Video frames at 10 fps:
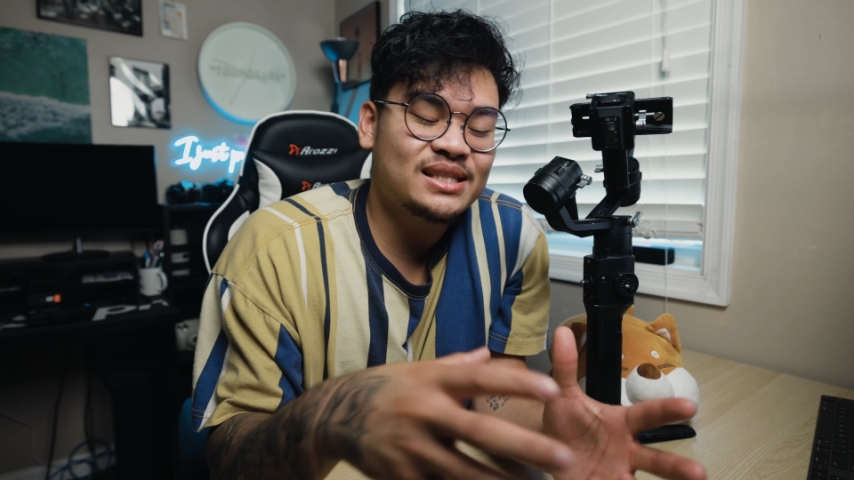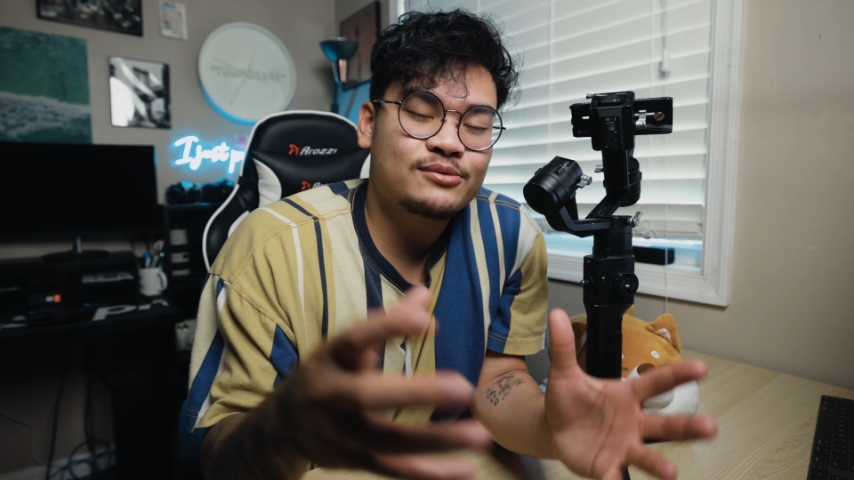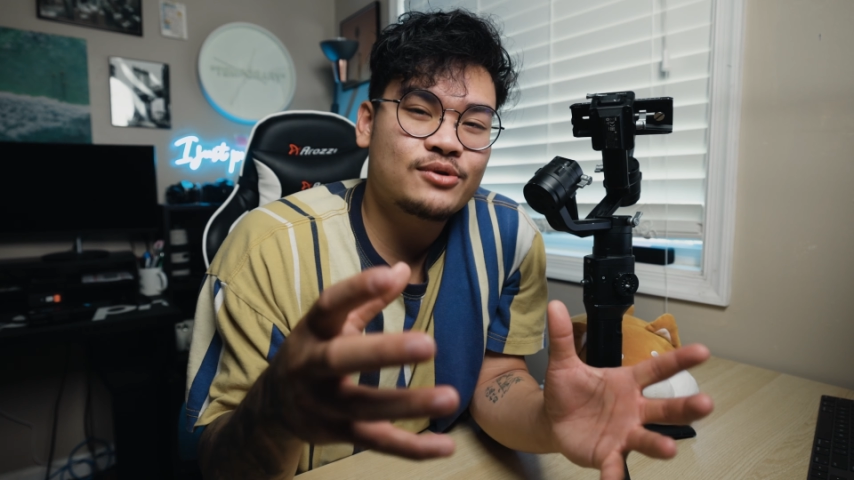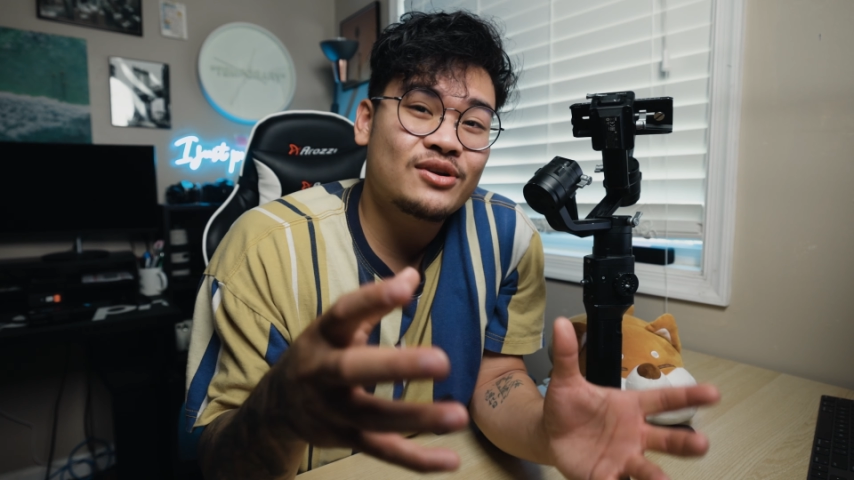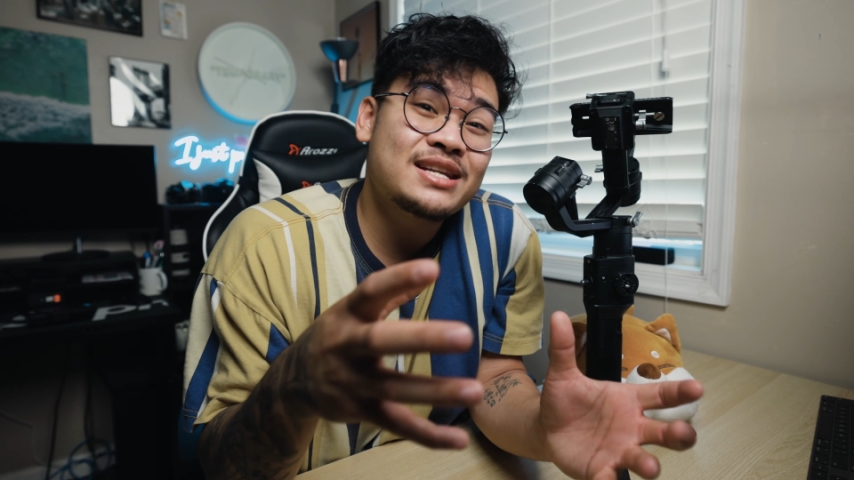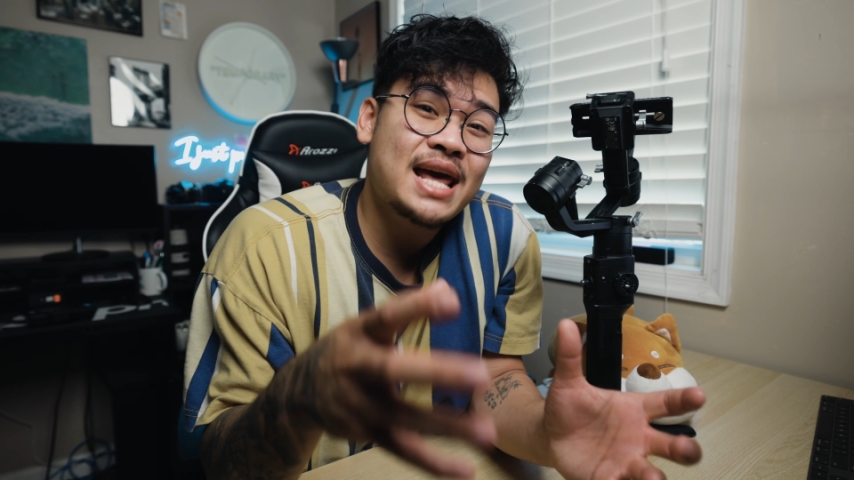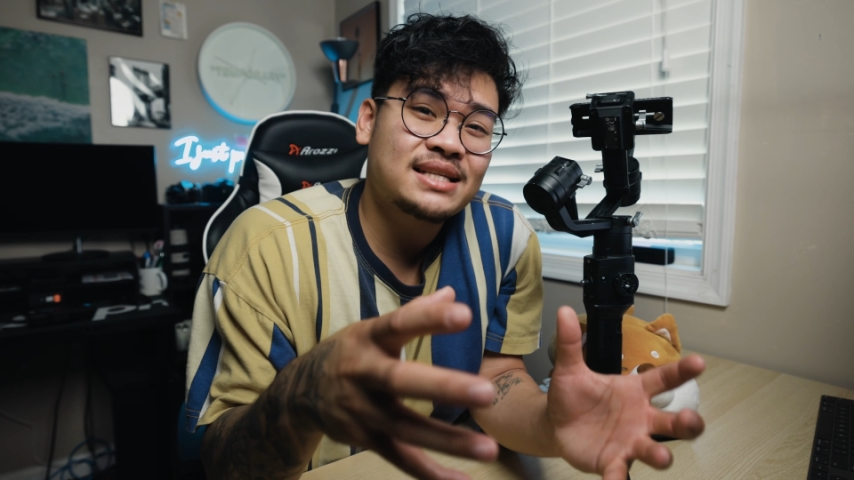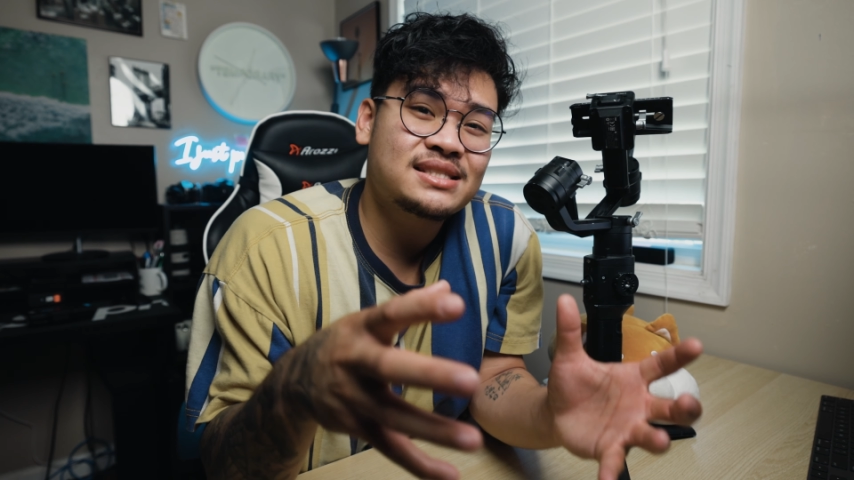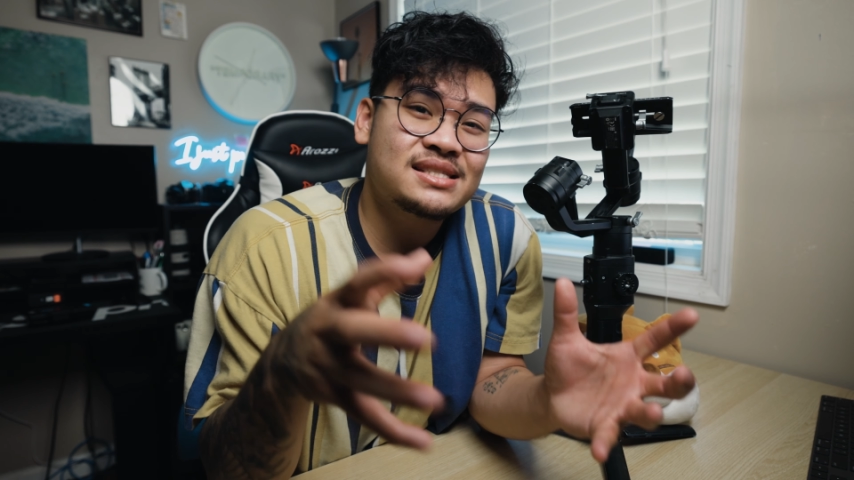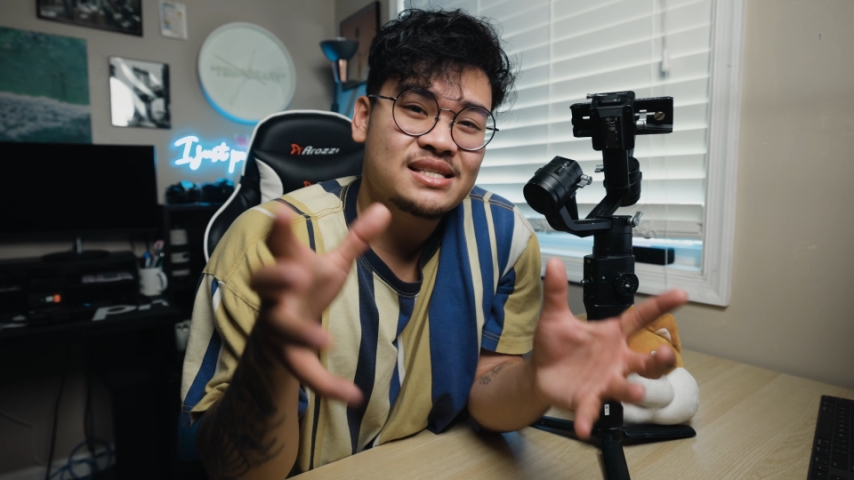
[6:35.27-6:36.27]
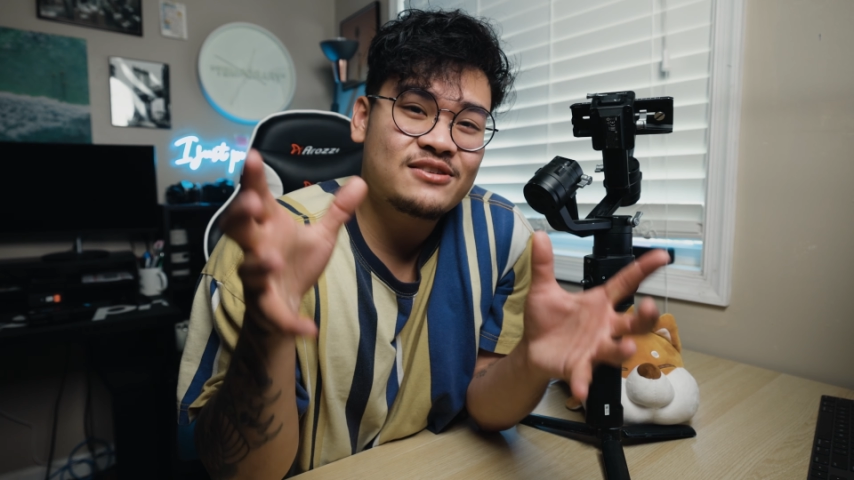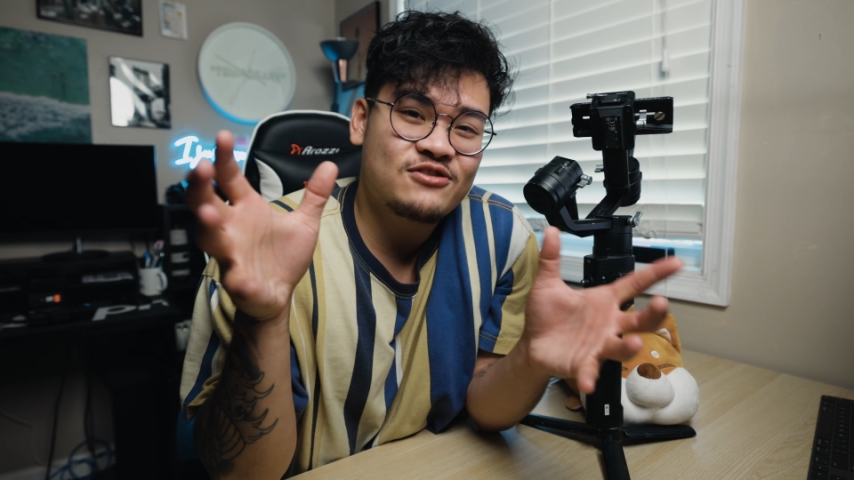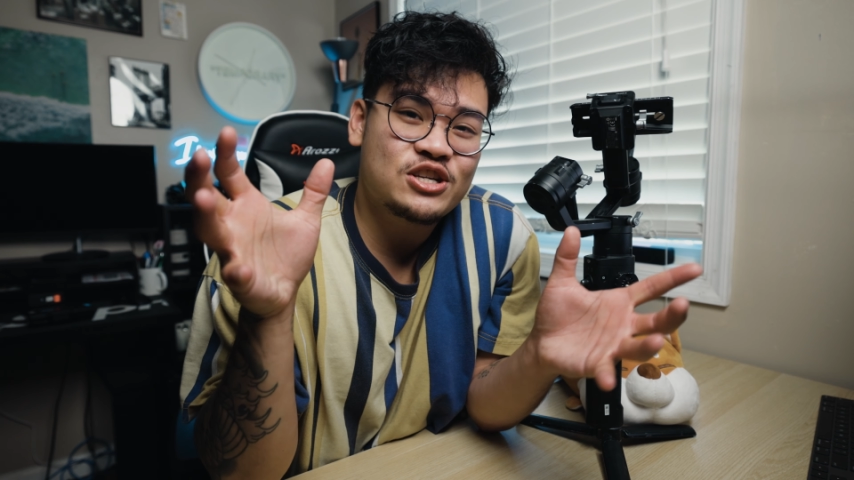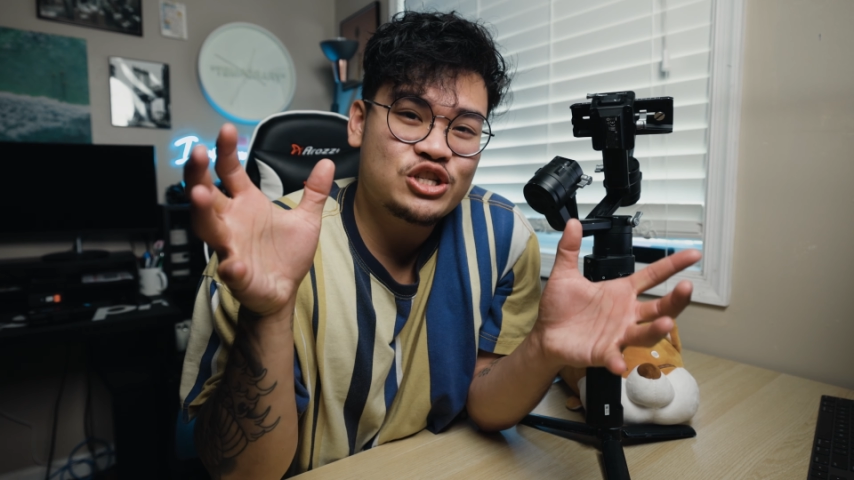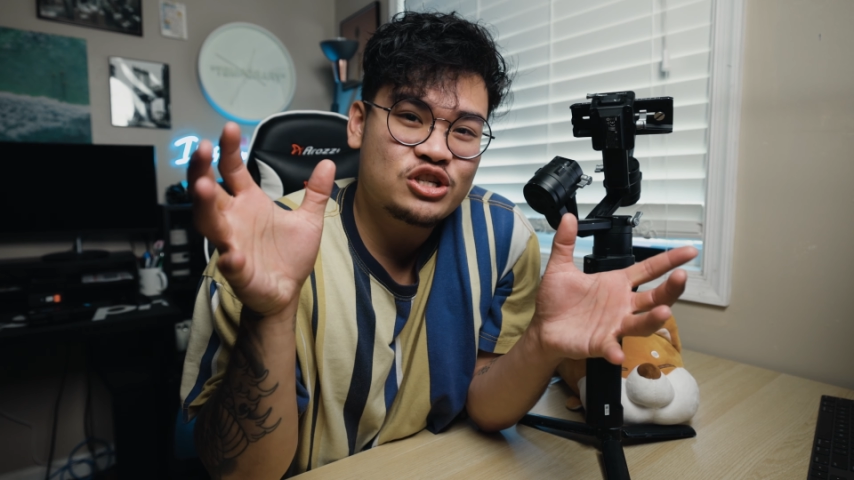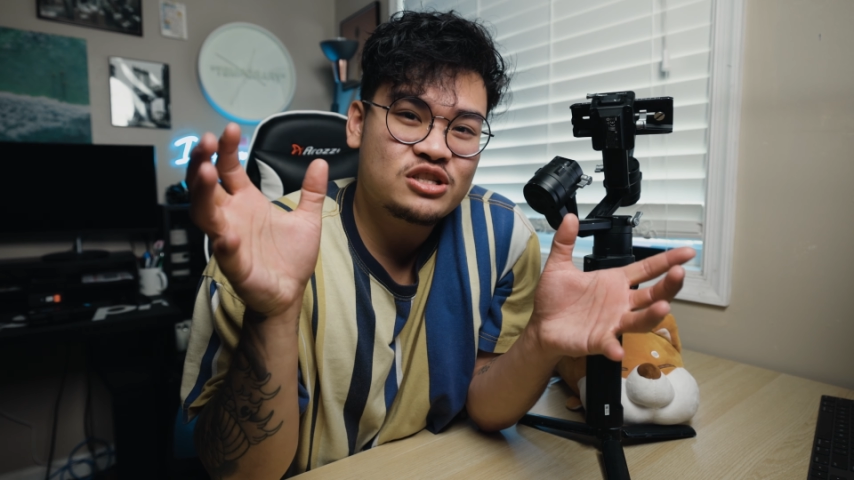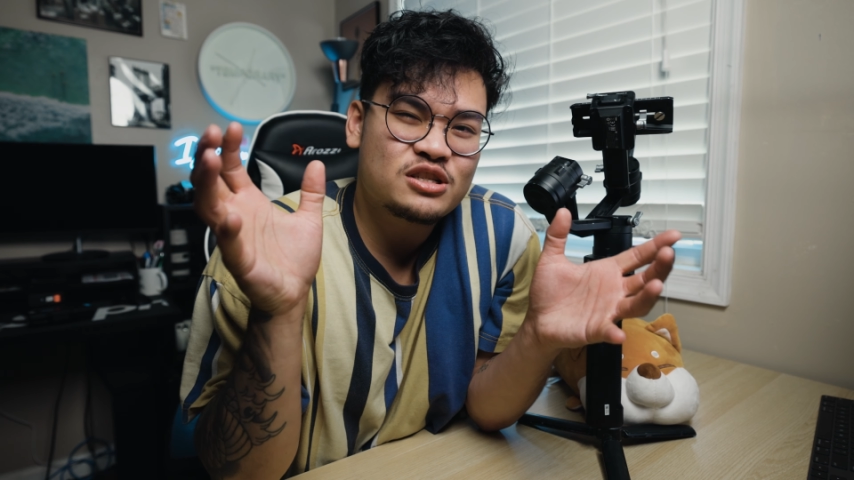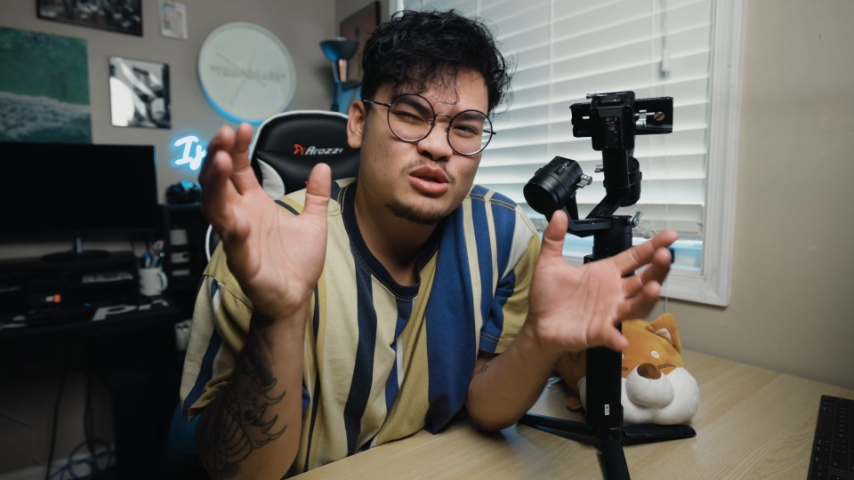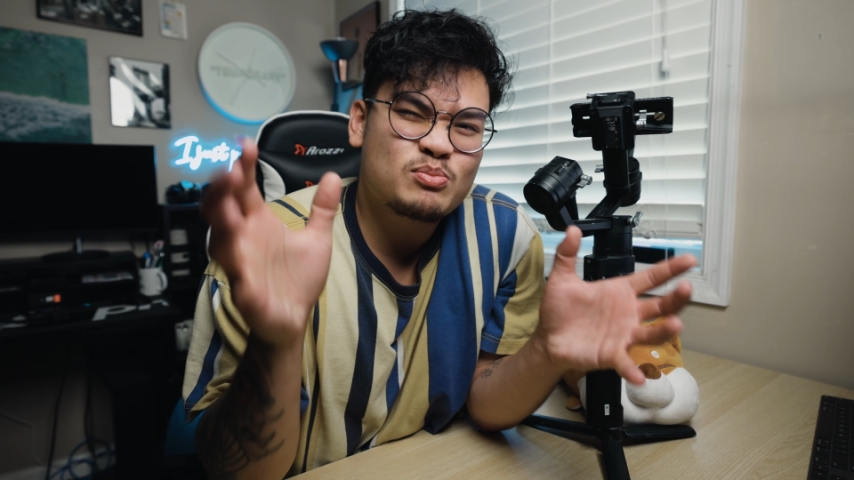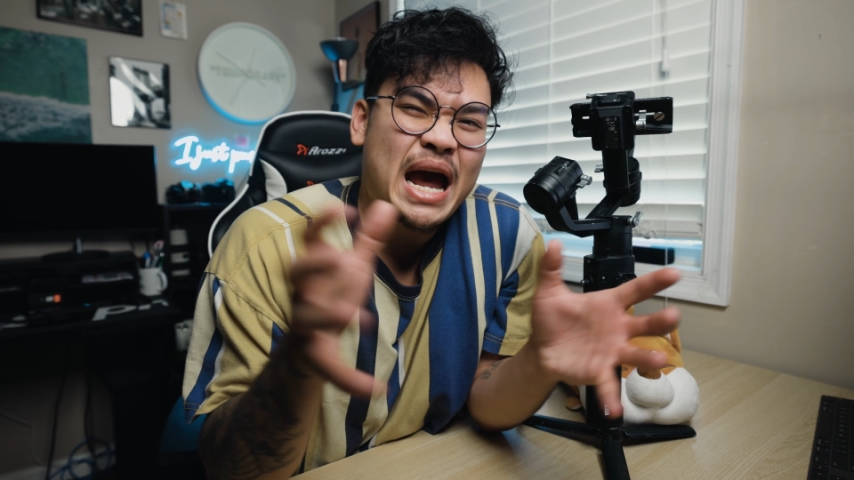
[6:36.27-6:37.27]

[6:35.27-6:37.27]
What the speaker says: and the Ronin SC features and just